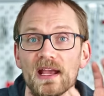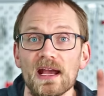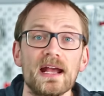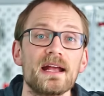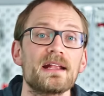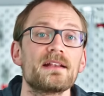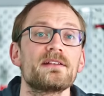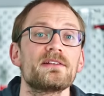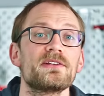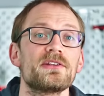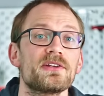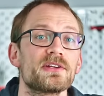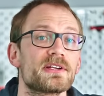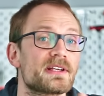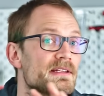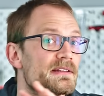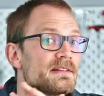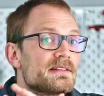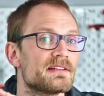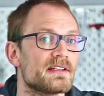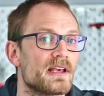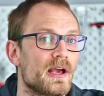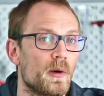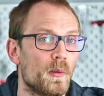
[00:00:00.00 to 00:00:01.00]
And you
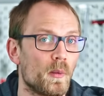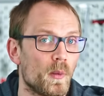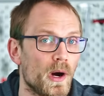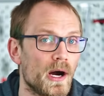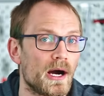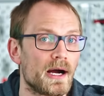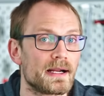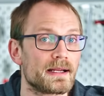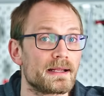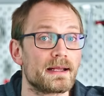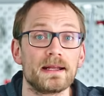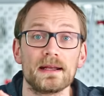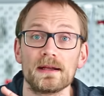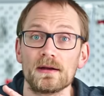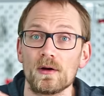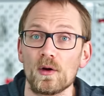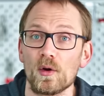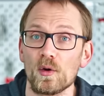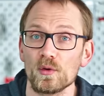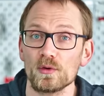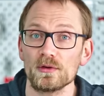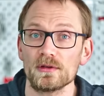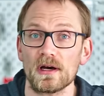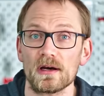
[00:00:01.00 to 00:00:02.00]
can DIY a
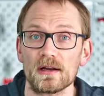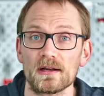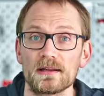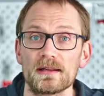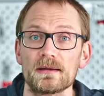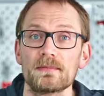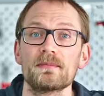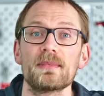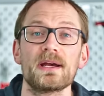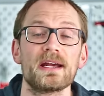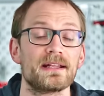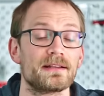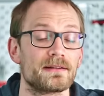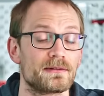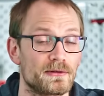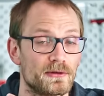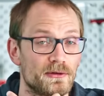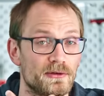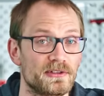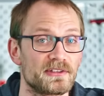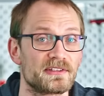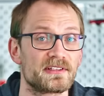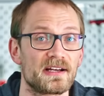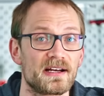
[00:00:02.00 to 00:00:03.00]
whole lot of them and
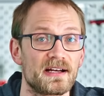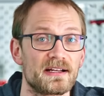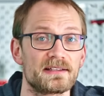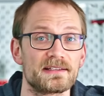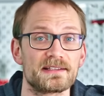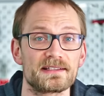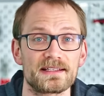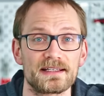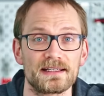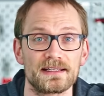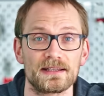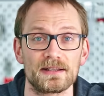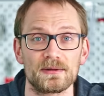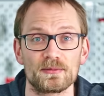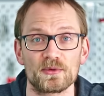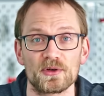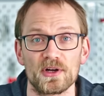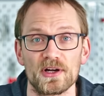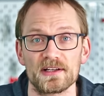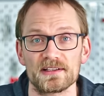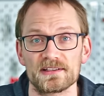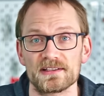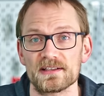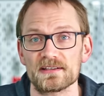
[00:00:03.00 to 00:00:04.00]
learn tons in the
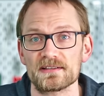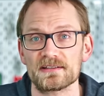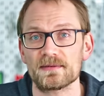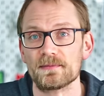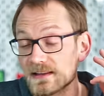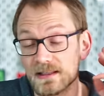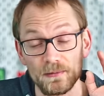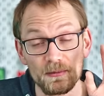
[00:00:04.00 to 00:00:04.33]
process.